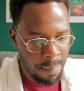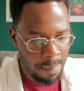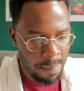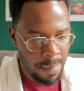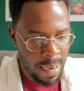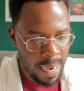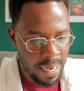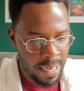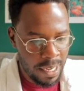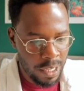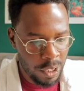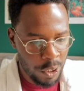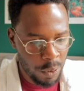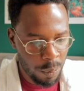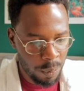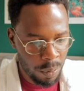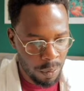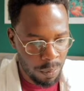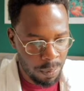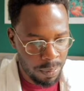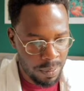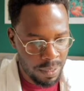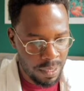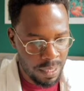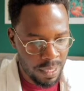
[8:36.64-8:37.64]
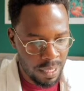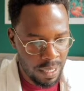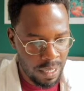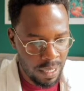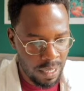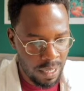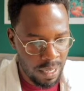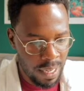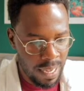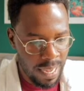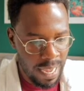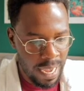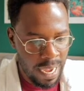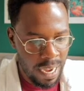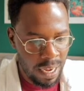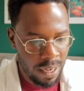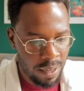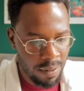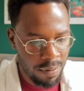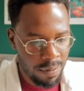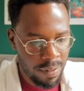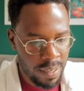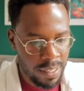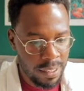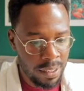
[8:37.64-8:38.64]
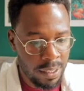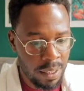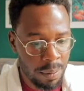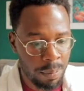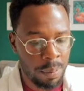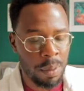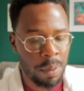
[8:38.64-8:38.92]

manage property and invest in